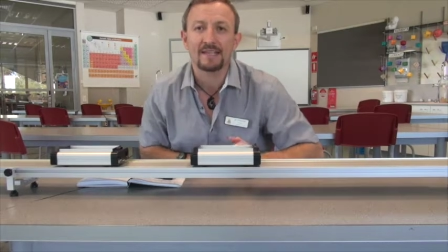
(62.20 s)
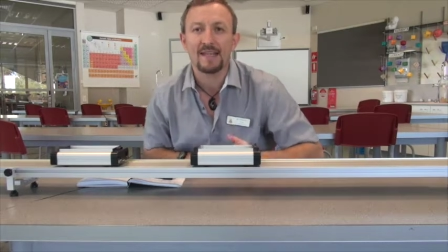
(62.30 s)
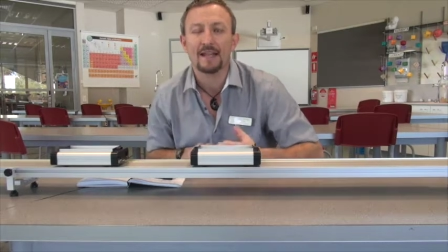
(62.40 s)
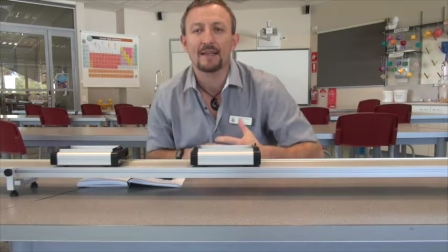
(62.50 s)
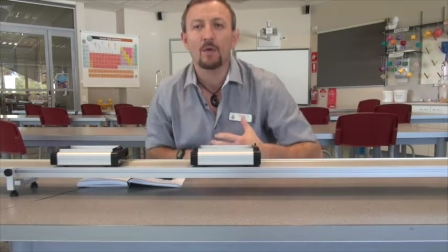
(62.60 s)

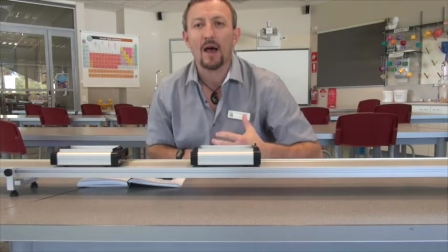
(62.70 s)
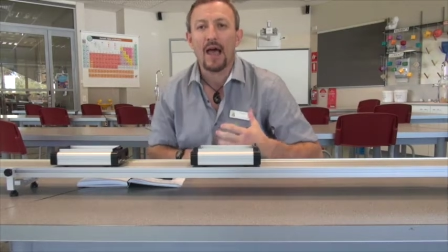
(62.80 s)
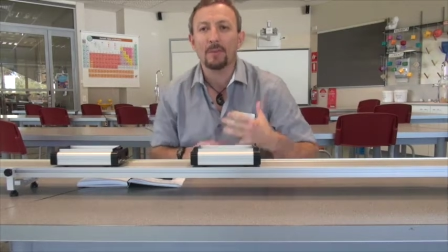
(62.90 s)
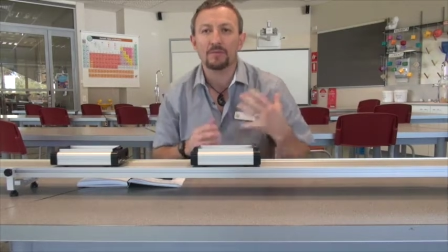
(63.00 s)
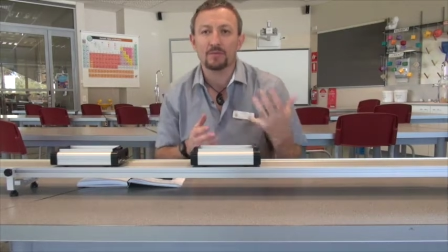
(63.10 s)
exactly what
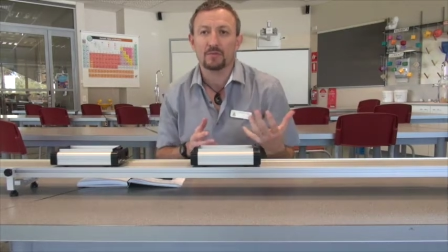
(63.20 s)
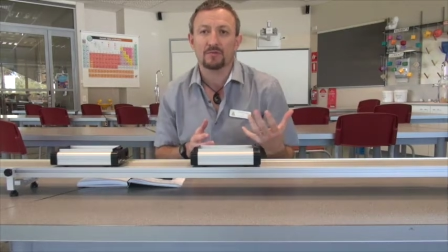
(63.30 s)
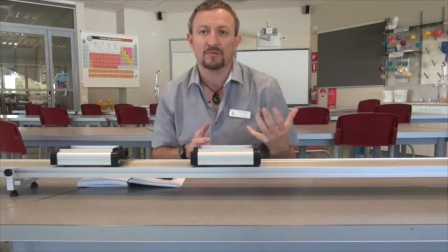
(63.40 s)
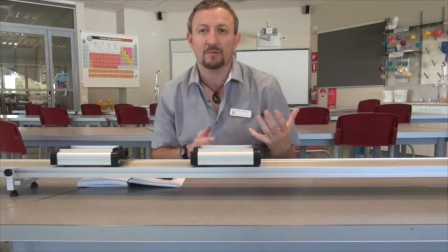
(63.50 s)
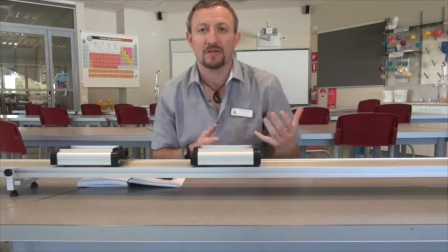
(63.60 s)
happens with
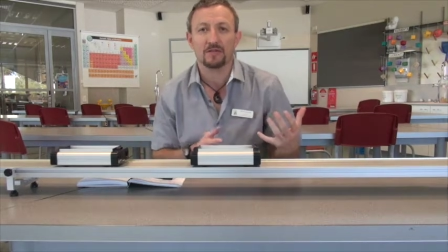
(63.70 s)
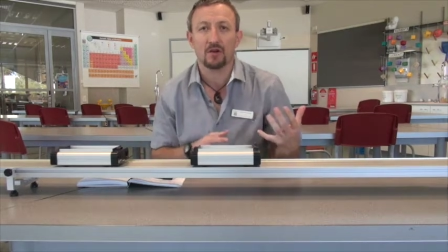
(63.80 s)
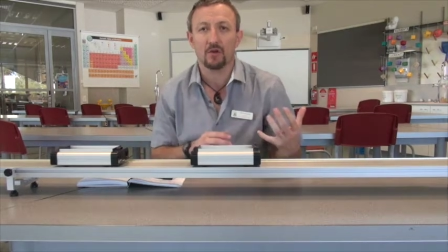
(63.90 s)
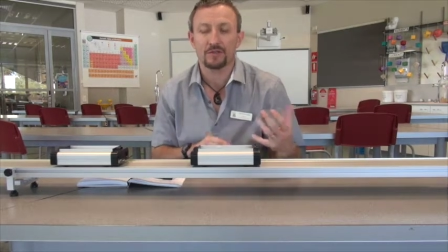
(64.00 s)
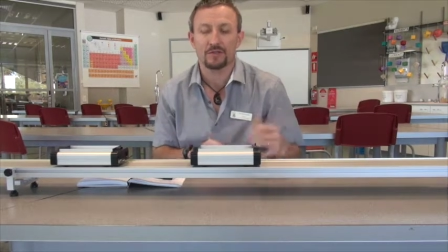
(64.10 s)
respect to
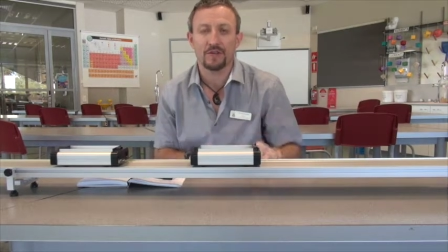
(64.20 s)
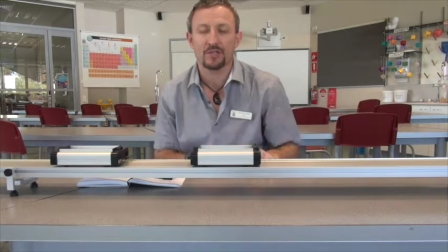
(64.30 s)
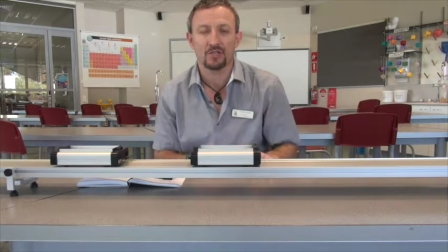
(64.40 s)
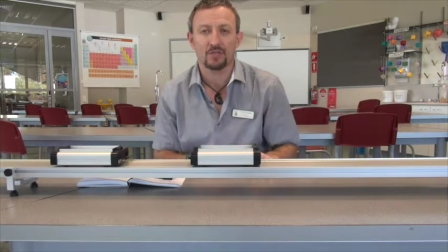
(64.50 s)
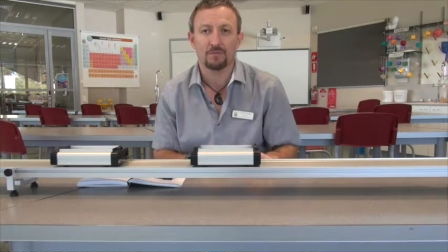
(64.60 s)

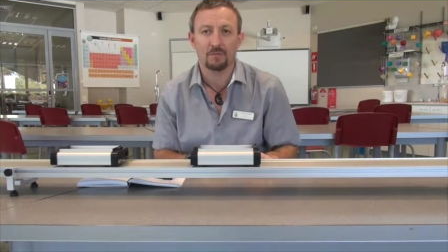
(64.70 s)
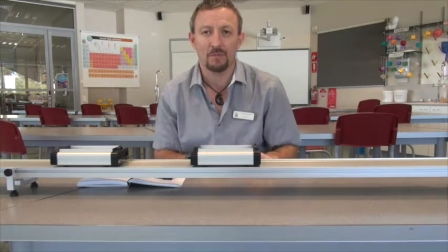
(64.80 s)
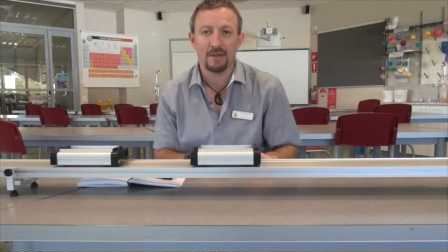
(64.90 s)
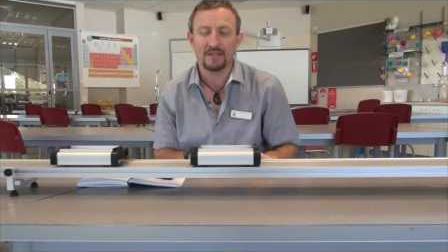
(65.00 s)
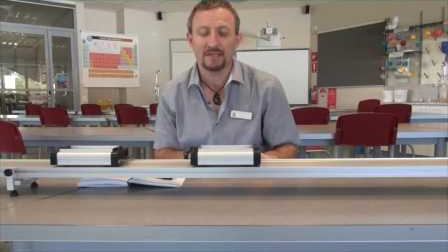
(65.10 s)
conservation of
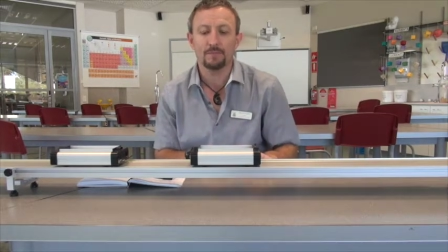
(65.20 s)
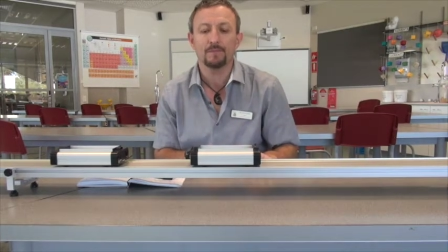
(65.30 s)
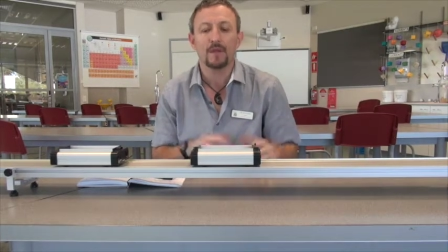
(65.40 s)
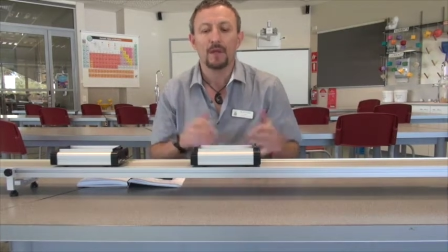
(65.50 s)
momentum